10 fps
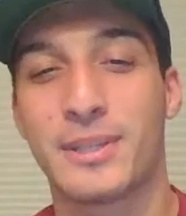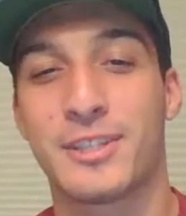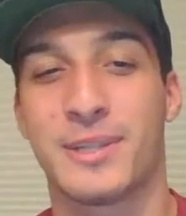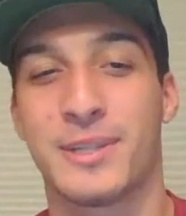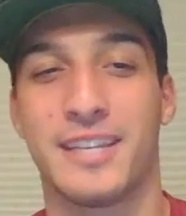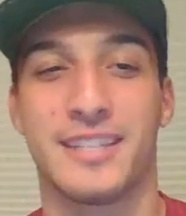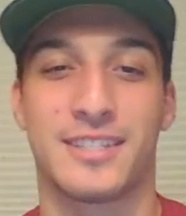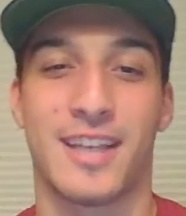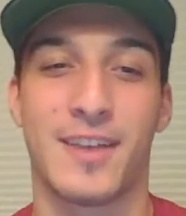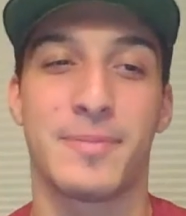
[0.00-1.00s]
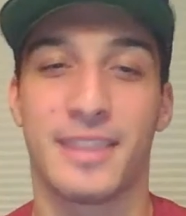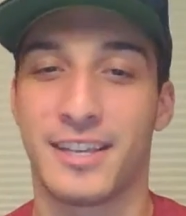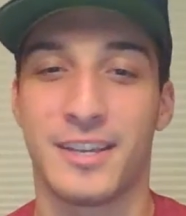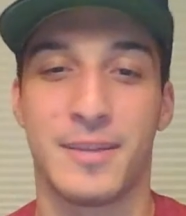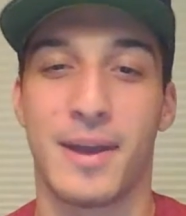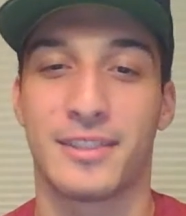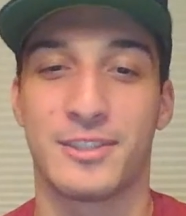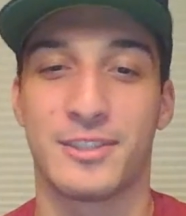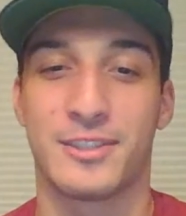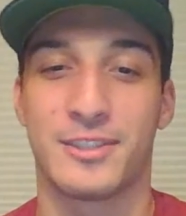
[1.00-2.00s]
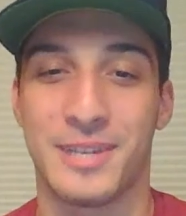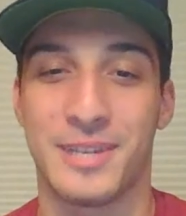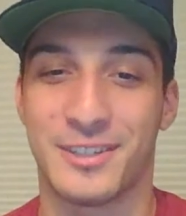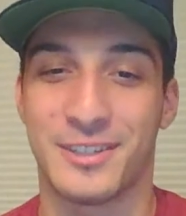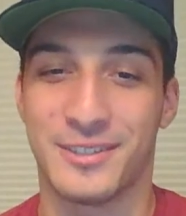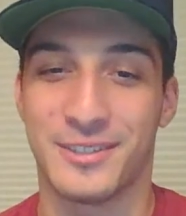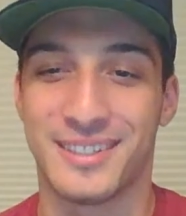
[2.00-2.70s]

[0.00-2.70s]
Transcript: this one is because I've been thinking about this all week too.